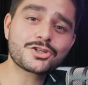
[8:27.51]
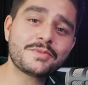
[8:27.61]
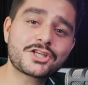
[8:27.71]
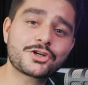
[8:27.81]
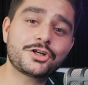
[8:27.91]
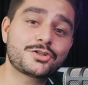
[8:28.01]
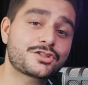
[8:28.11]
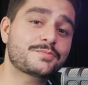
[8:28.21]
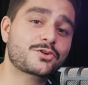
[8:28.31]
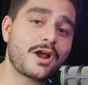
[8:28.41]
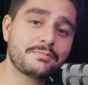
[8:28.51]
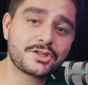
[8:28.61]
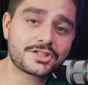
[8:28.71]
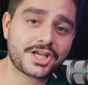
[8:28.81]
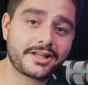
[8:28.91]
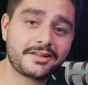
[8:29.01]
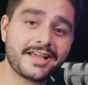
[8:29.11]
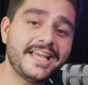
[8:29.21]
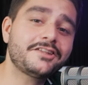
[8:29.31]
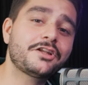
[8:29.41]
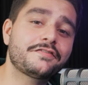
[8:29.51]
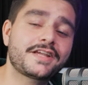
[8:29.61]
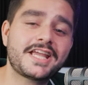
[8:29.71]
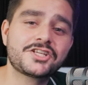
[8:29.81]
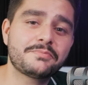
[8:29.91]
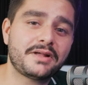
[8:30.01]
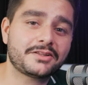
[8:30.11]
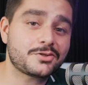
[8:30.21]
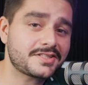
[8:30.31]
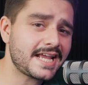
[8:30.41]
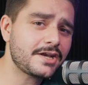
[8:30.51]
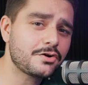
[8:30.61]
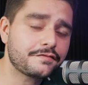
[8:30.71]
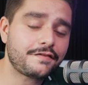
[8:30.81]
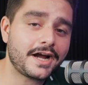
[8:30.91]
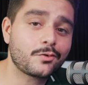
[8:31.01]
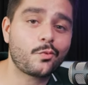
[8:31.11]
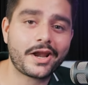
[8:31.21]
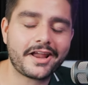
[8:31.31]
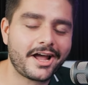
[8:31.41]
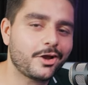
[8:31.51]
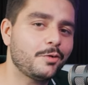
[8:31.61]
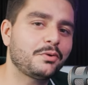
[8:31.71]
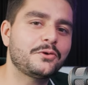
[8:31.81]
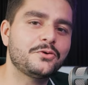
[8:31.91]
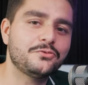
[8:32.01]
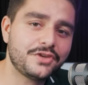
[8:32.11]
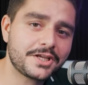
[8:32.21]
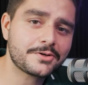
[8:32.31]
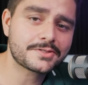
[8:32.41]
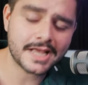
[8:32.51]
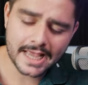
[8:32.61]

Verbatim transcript: Also make sure to subscribe to the channel, hit the notification bell to stay notified when I upload new videos.